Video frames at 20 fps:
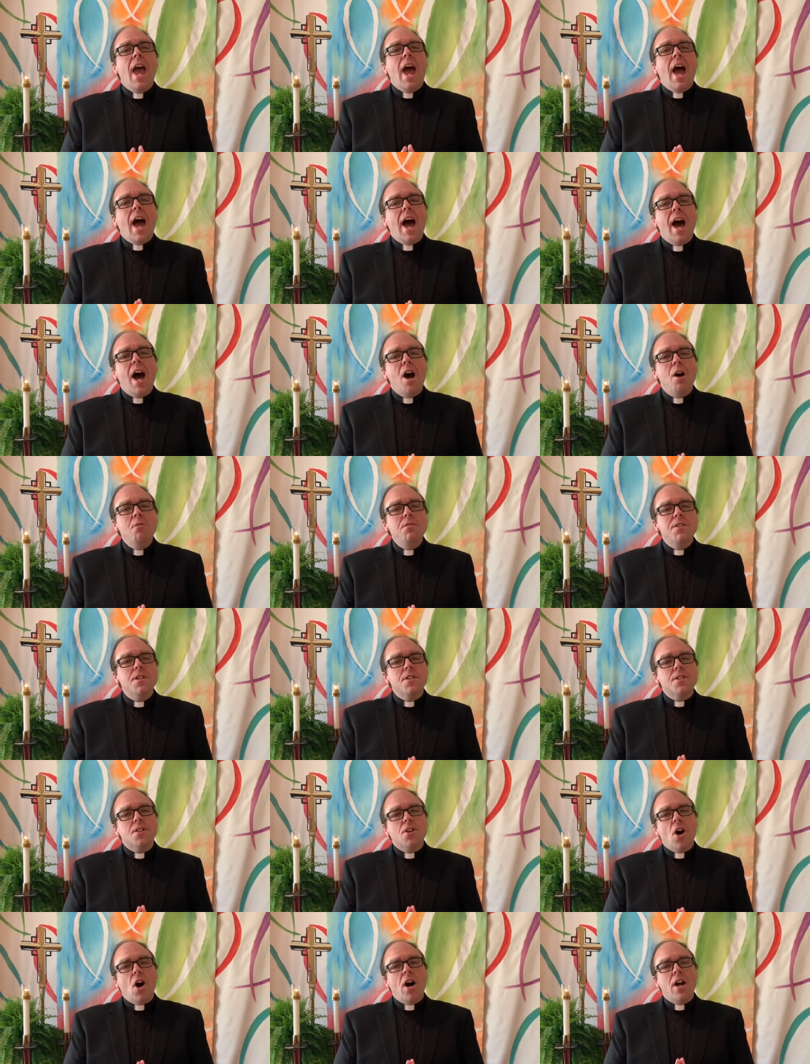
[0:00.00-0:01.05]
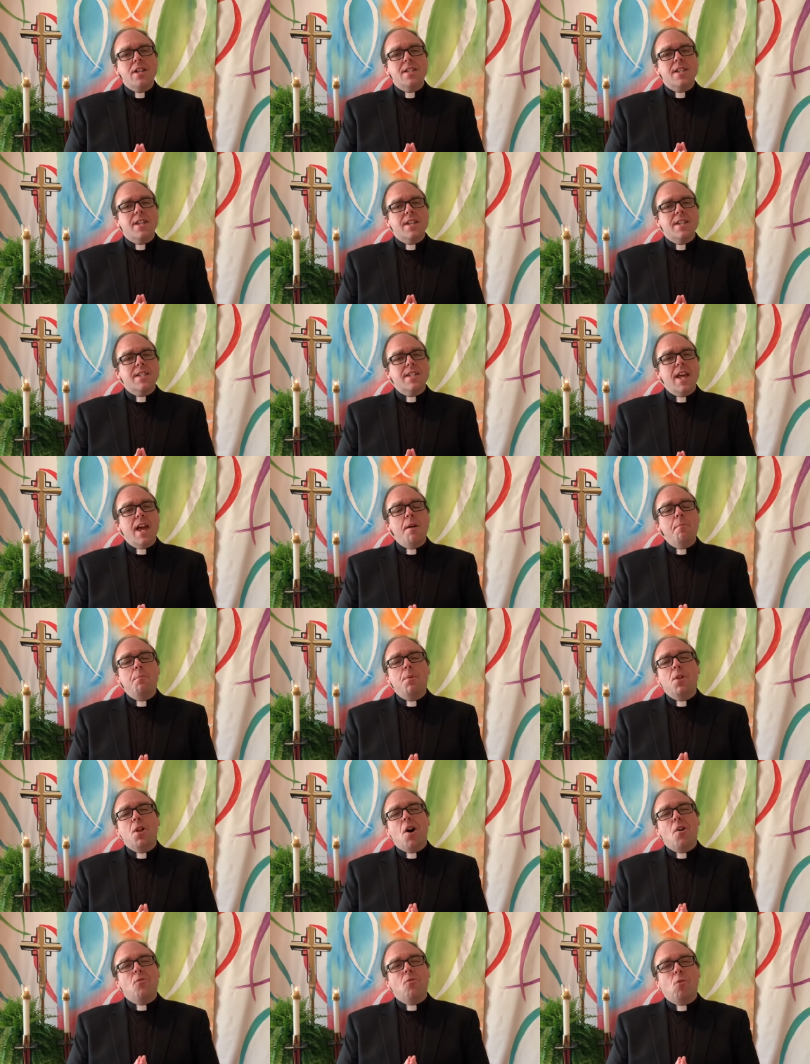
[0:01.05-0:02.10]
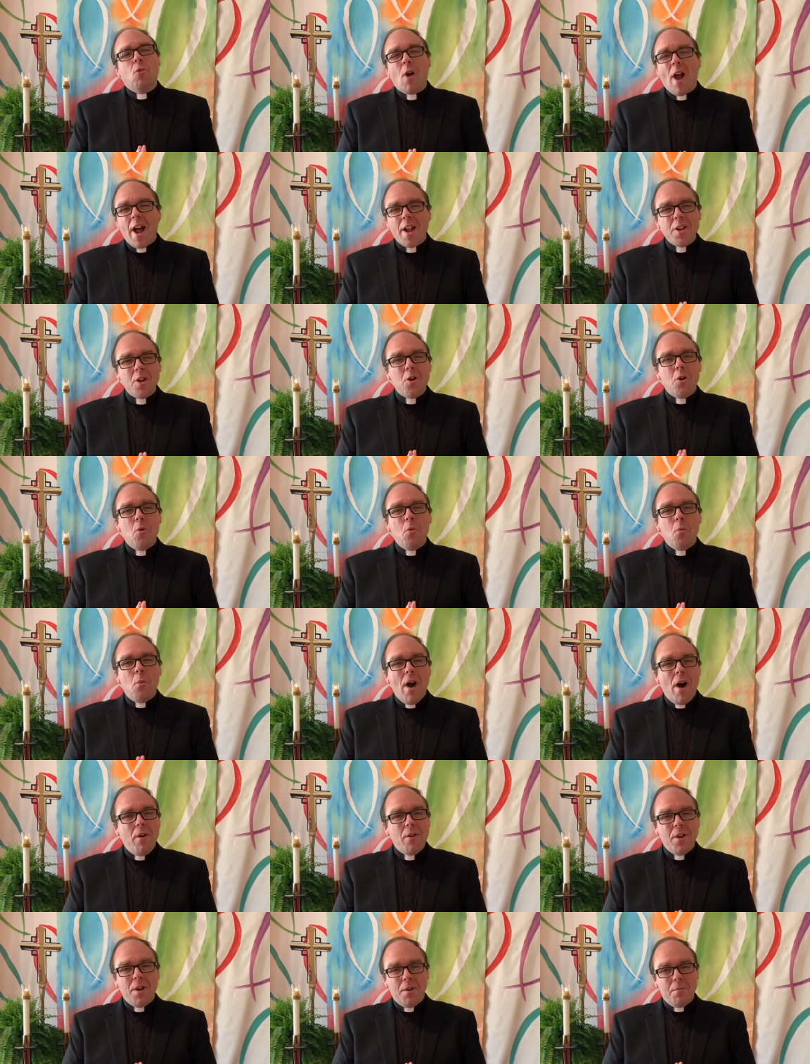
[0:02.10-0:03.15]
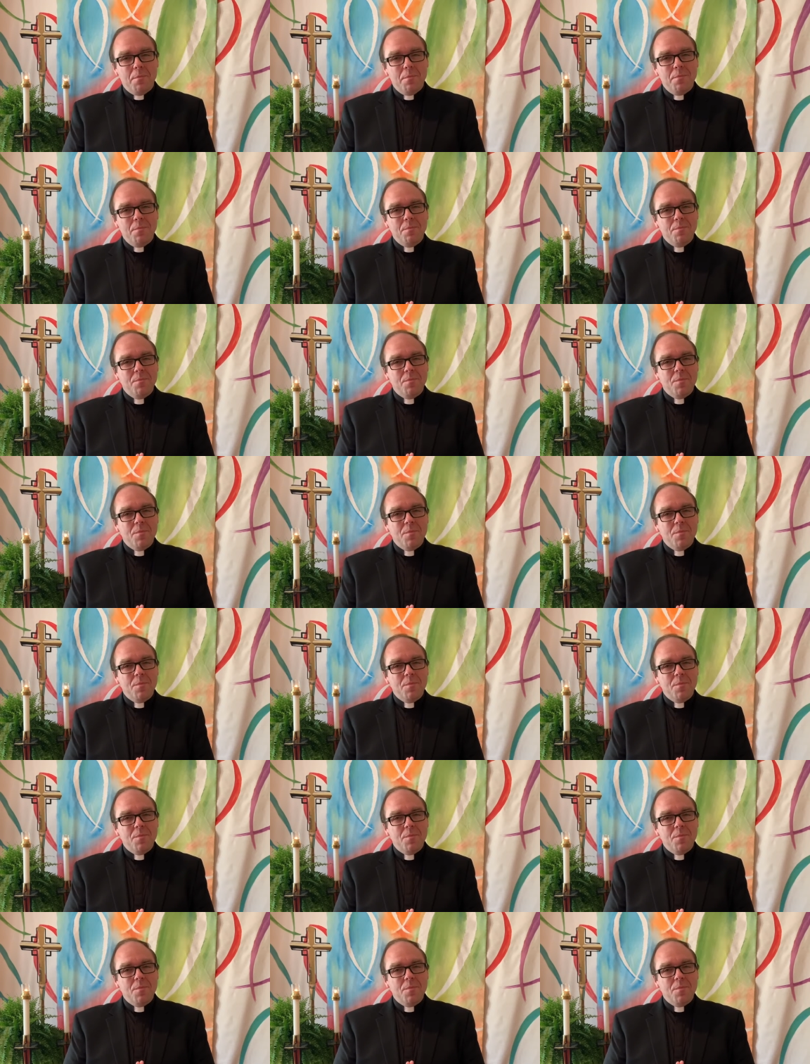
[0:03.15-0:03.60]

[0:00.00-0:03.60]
how does God's example of radical welcome